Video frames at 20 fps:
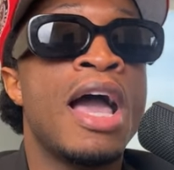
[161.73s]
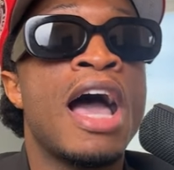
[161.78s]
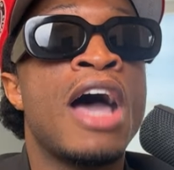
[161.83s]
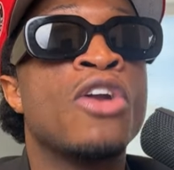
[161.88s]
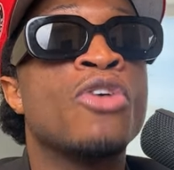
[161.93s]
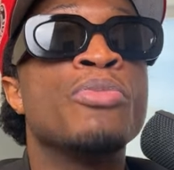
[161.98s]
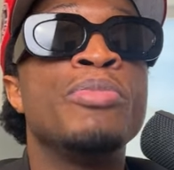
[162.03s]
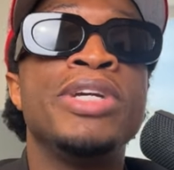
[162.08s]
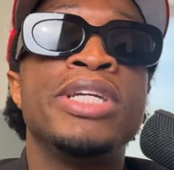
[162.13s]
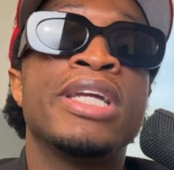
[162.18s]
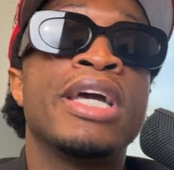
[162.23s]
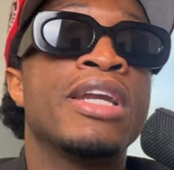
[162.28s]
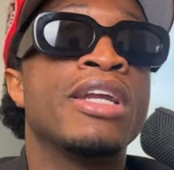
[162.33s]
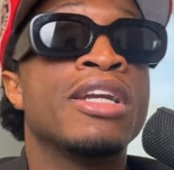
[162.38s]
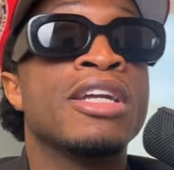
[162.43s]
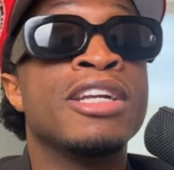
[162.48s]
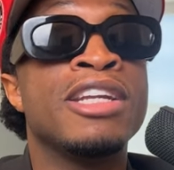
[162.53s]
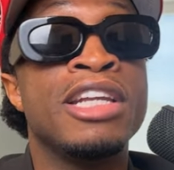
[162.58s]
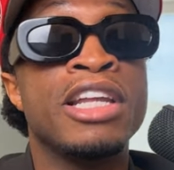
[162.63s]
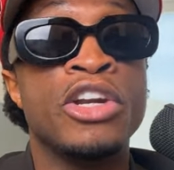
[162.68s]
I don't mean that
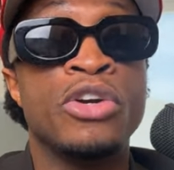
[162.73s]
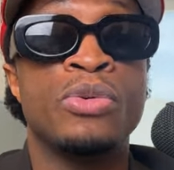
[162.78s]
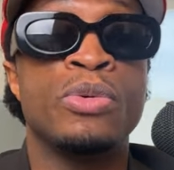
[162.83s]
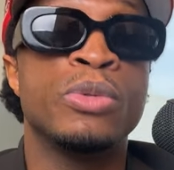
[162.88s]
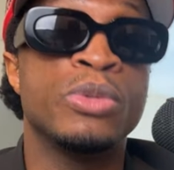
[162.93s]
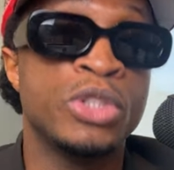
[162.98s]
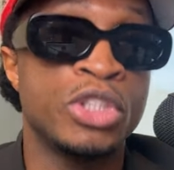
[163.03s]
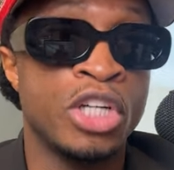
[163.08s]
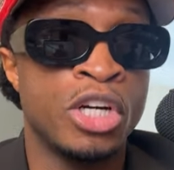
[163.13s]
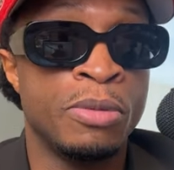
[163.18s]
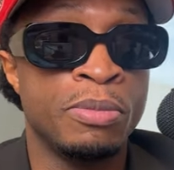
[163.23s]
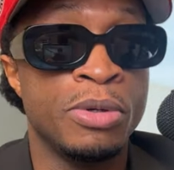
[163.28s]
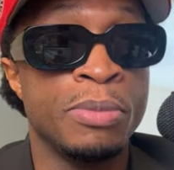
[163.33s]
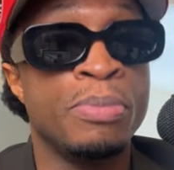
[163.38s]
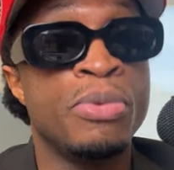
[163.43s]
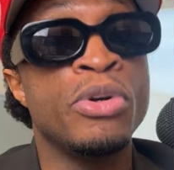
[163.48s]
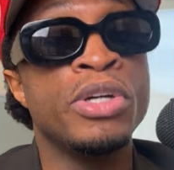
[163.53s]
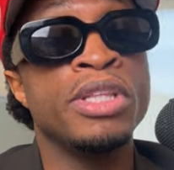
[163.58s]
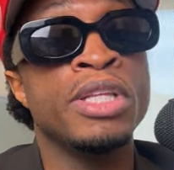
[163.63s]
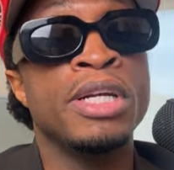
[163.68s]
in a literal term. The
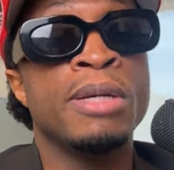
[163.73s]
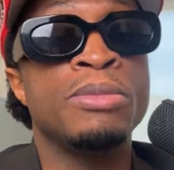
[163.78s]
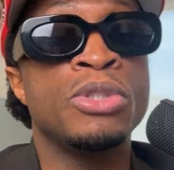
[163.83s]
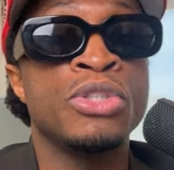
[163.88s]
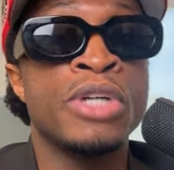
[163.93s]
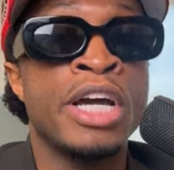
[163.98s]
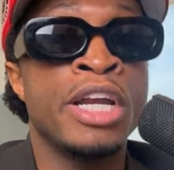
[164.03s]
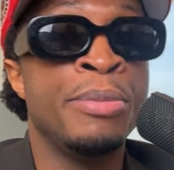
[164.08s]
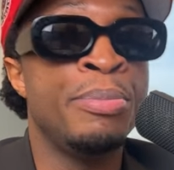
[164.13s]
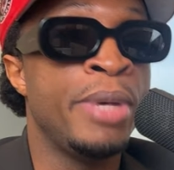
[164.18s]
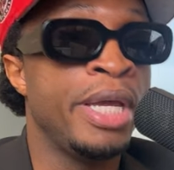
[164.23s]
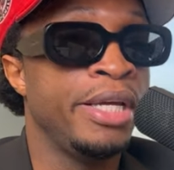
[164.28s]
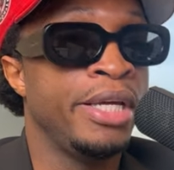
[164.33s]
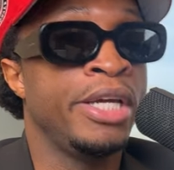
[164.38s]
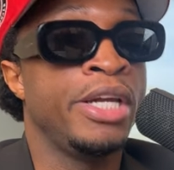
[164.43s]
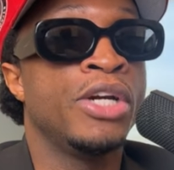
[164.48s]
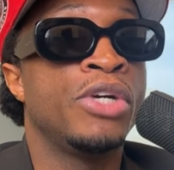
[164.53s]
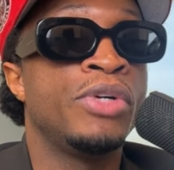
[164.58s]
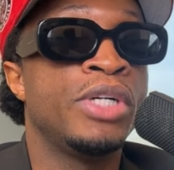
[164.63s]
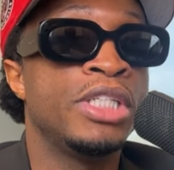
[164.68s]
point that I'm trying to make
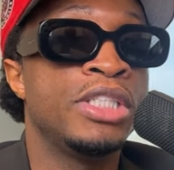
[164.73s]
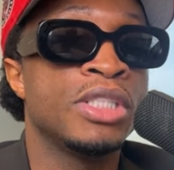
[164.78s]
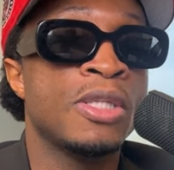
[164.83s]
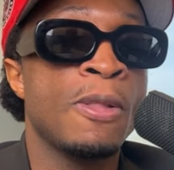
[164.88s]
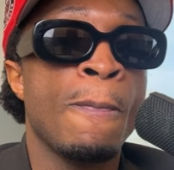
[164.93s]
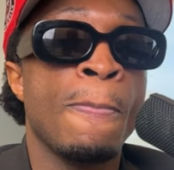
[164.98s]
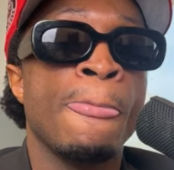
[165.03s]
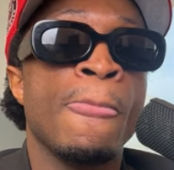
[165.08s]
here is